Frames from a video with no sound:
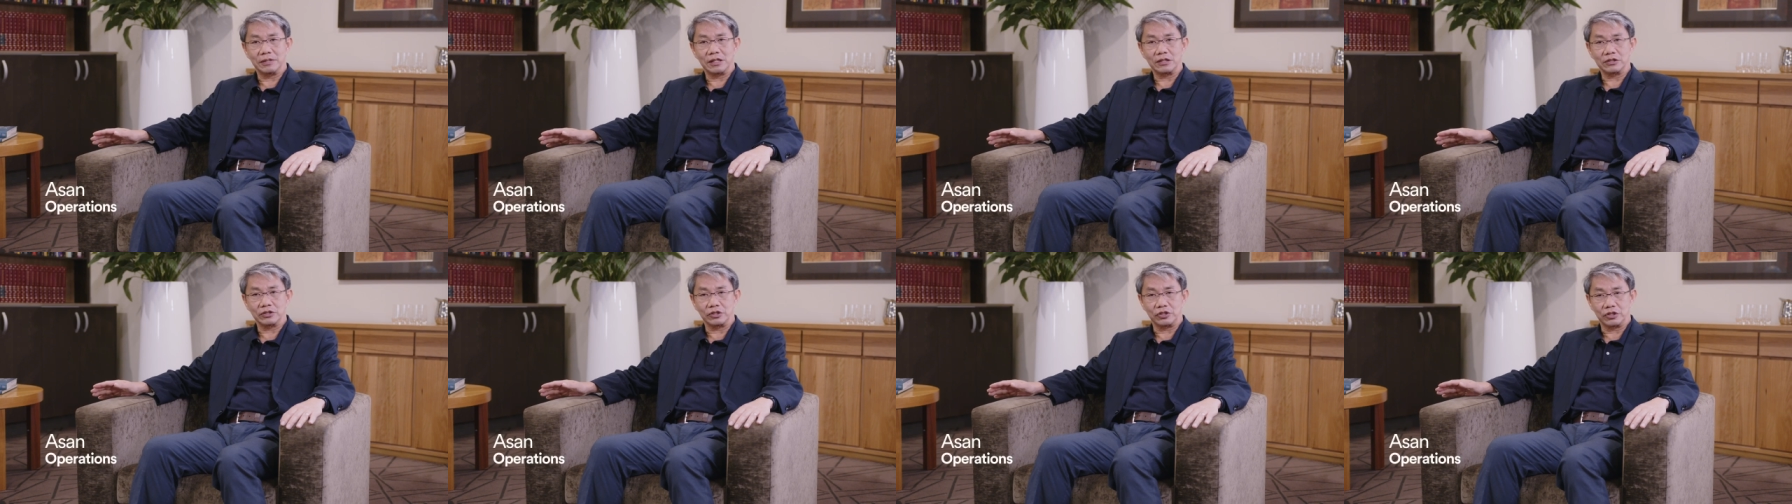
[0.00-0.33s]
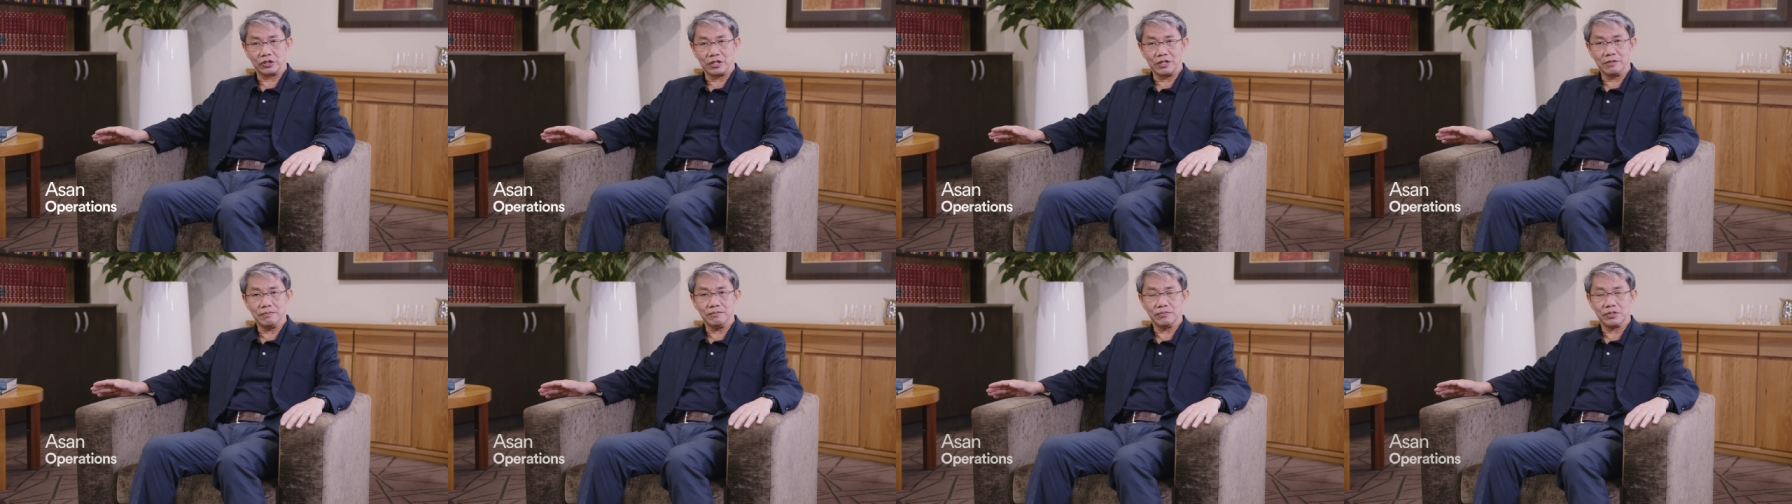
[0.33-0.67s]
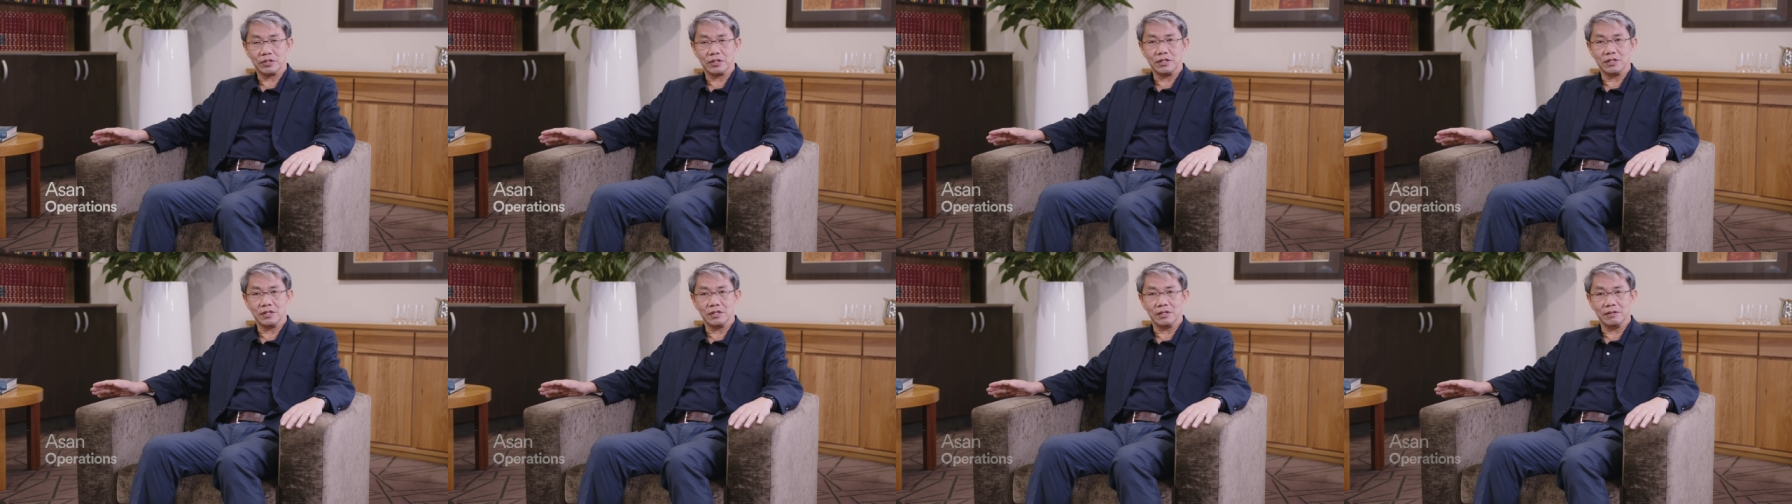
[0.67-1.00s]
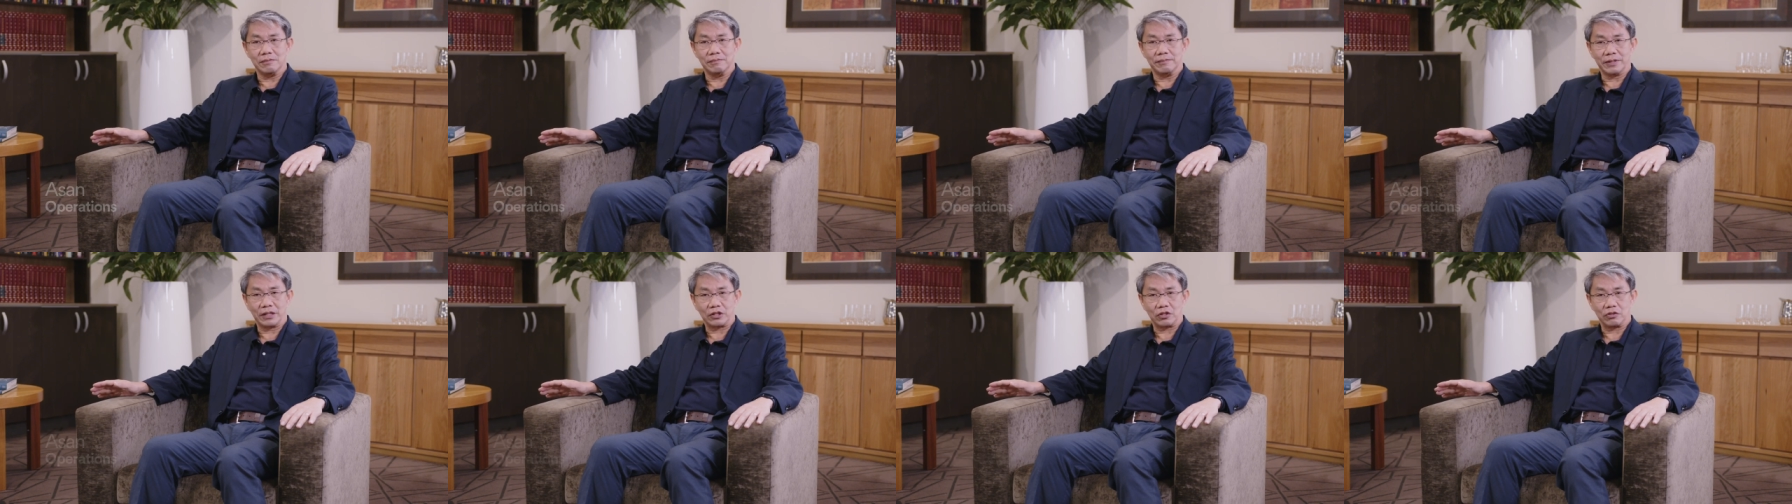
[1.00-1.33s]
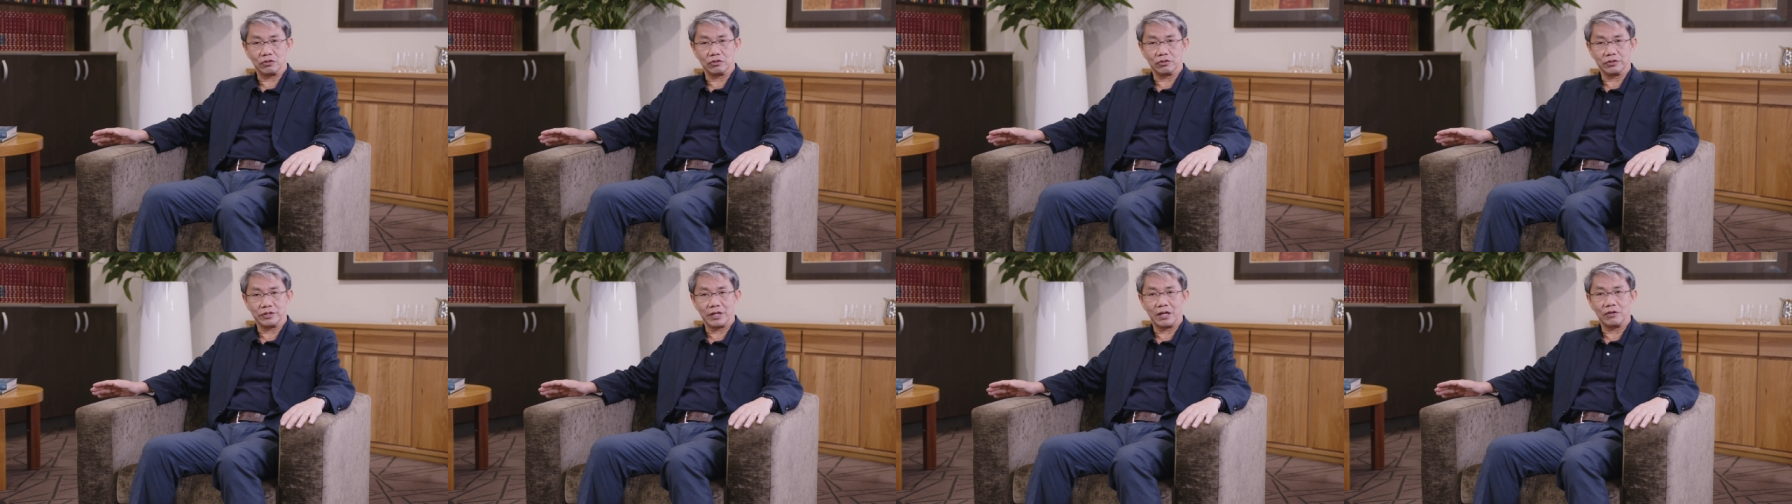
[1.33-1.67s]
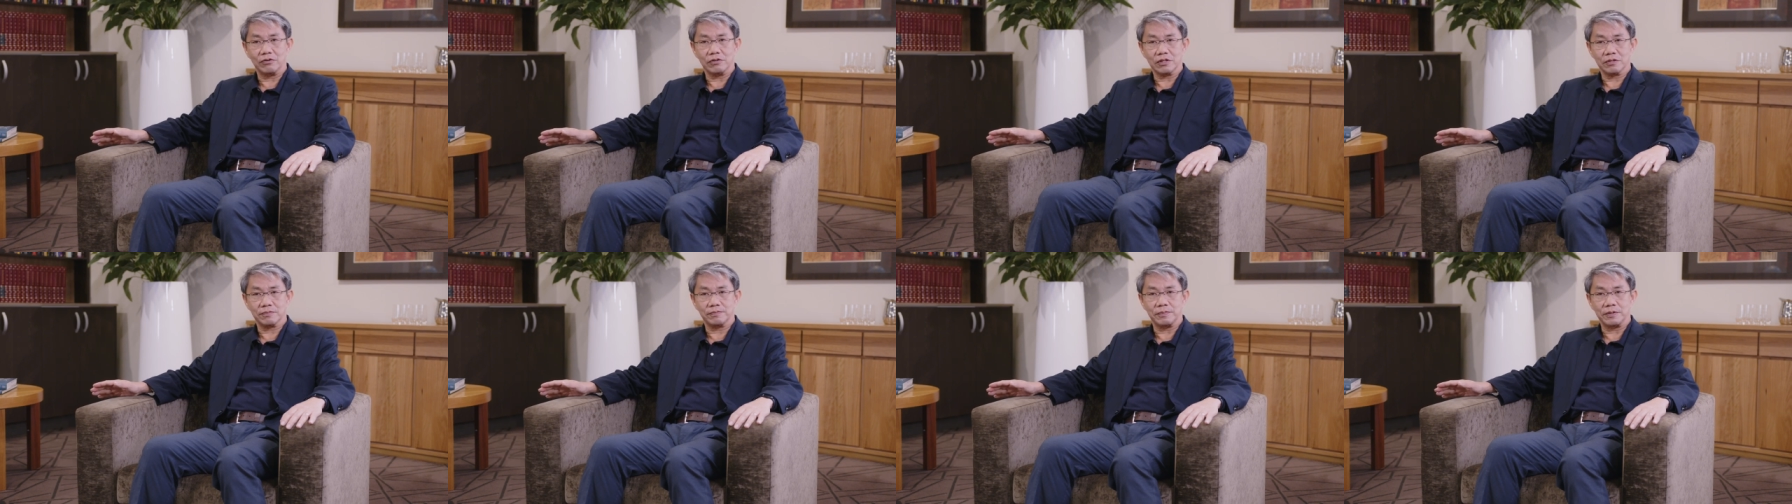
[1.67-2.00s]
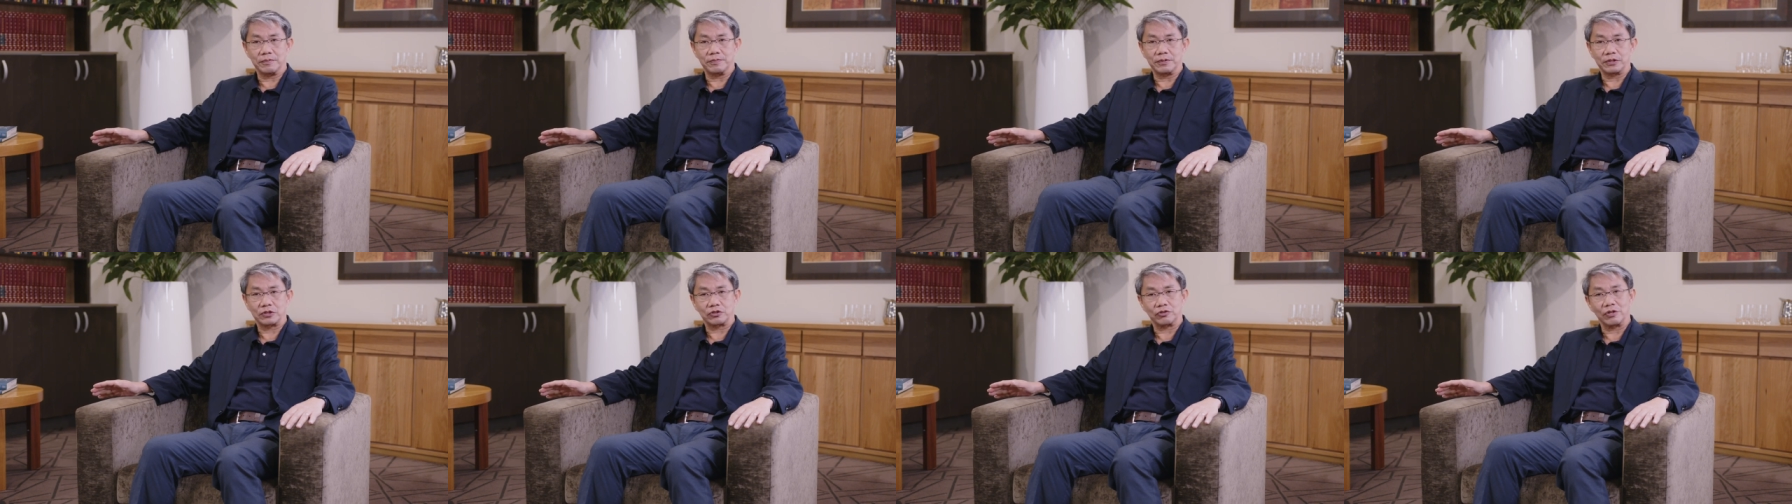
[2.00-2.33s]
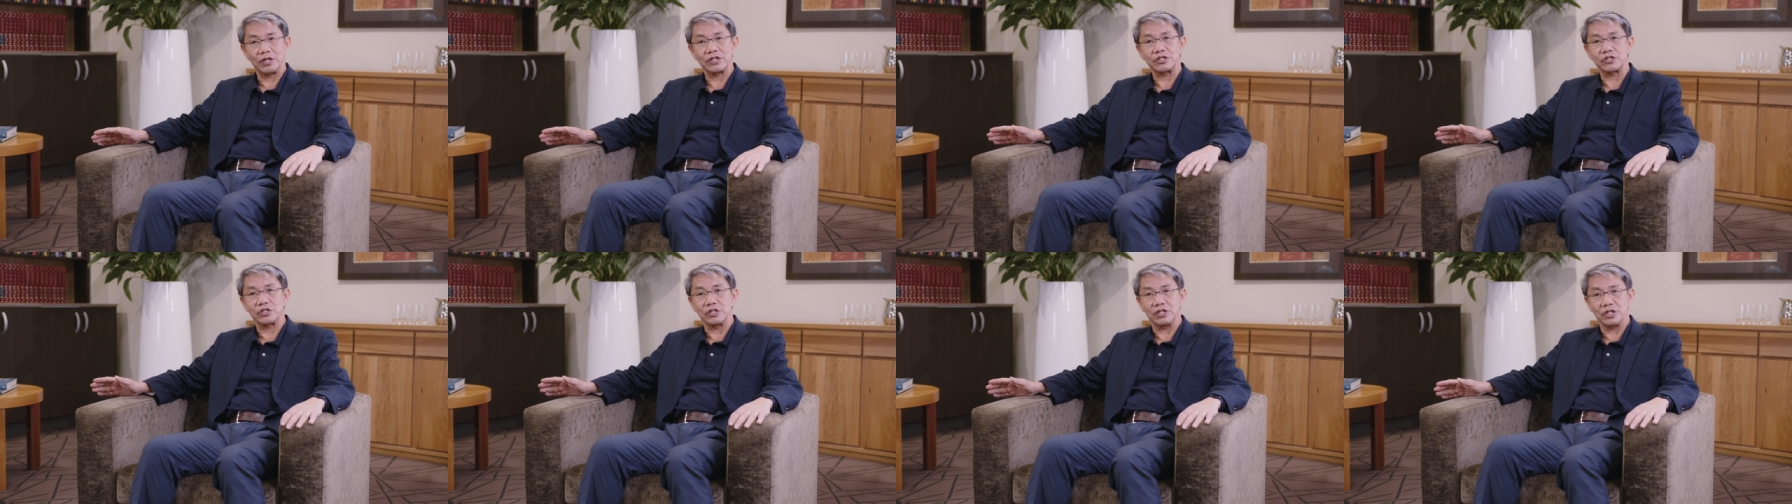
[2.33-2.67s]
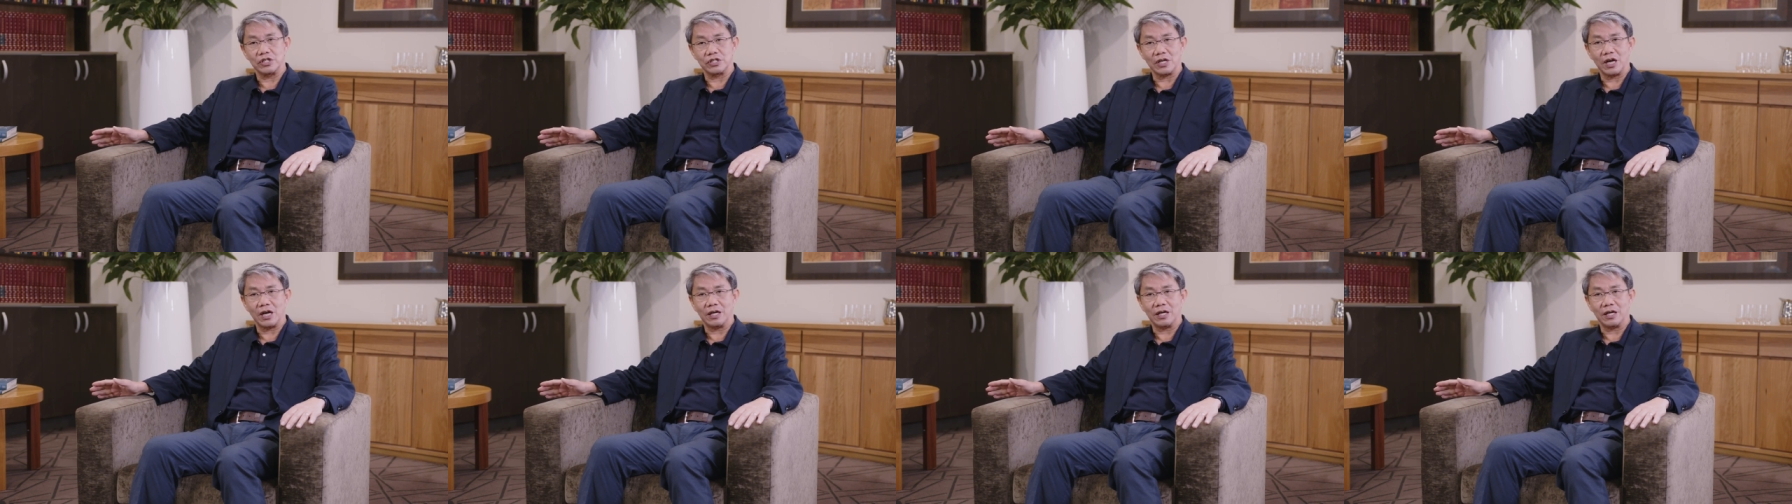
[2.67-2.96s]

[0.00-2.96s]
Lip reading: among the teams in the McConnell Dowell. People trust each